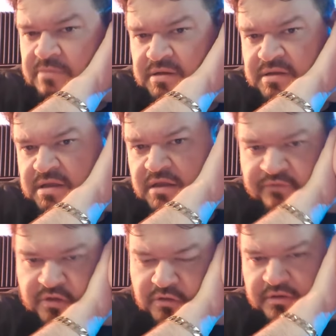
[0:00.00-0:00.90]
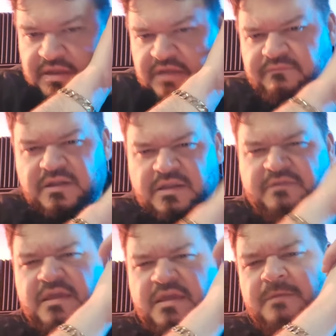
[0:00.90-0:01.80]
but if you know Nick
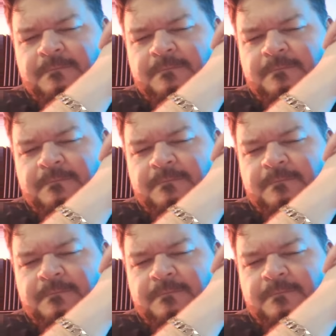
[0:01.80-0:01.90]
Valente,